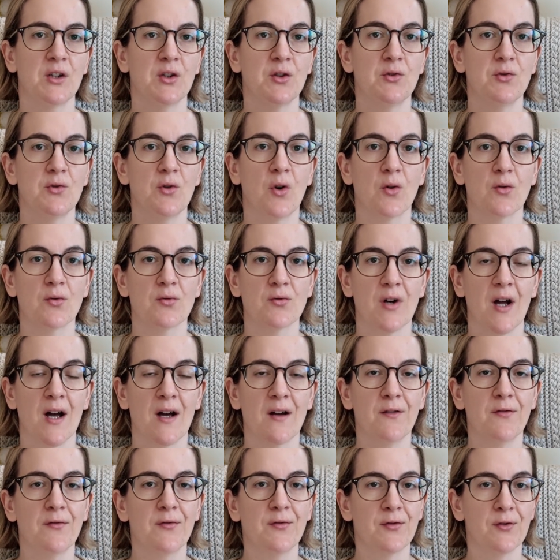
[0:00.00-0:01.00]

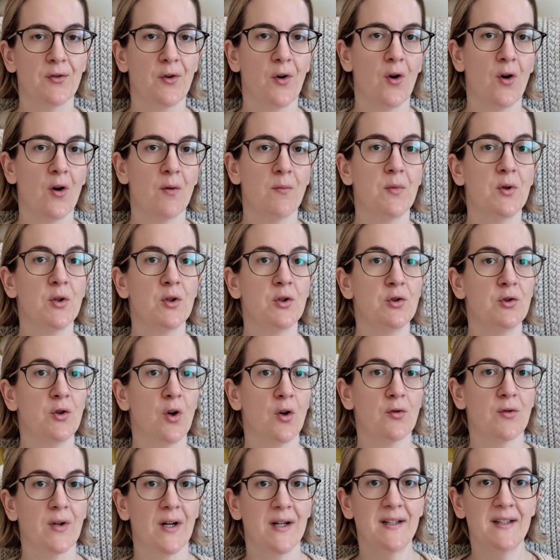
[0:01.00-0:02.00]
Nora from
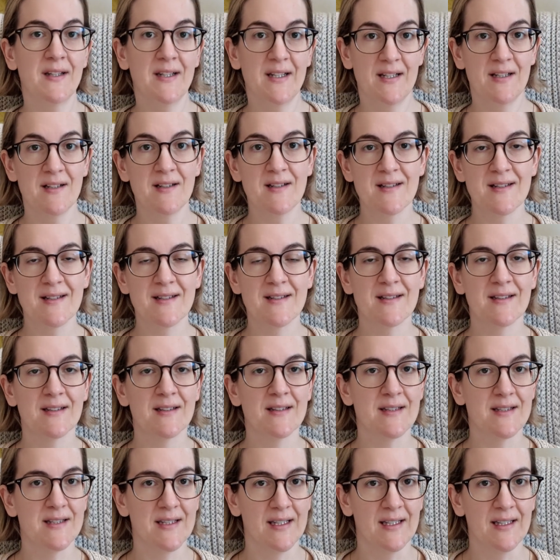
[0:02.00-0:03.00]
Nora Knits
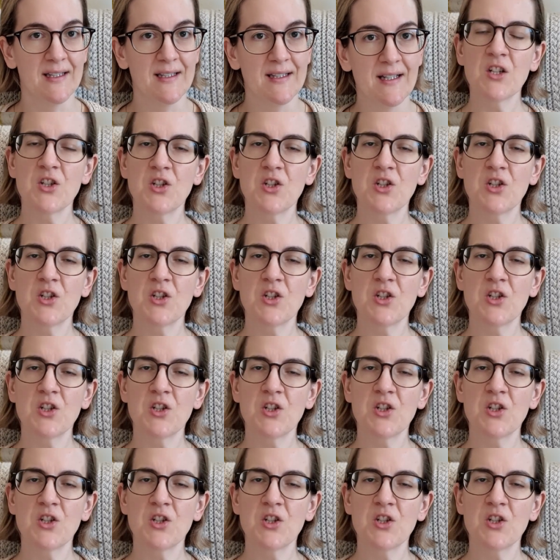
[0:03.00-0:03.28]
did.